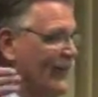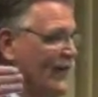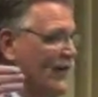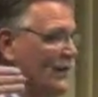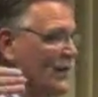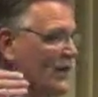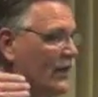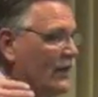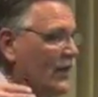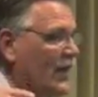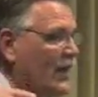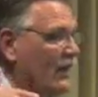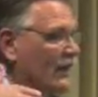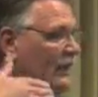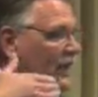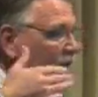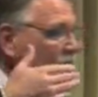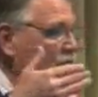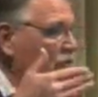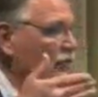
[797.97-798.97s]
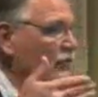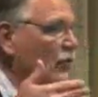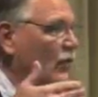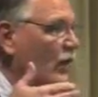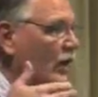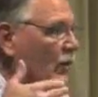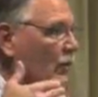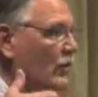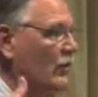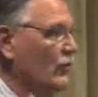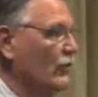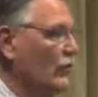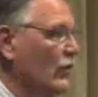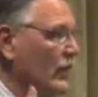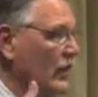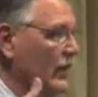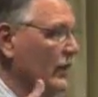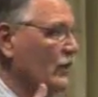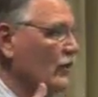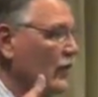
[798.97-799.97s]
I mean, that's the way we
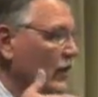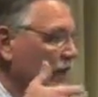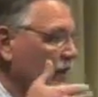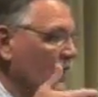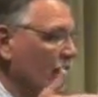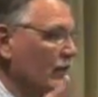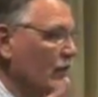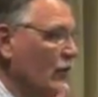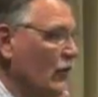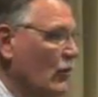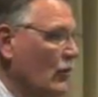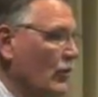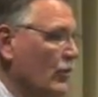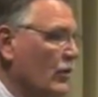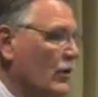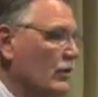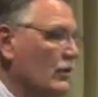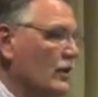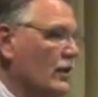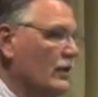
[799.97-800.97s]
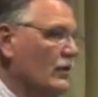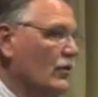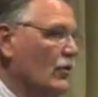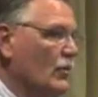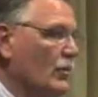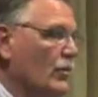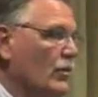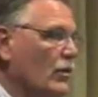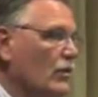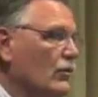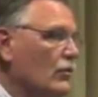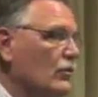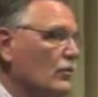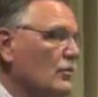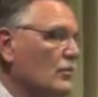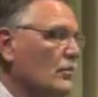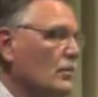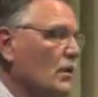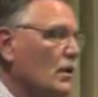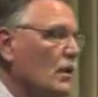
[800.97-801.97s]
really looked at the whole
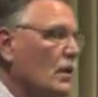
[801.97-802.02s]
program.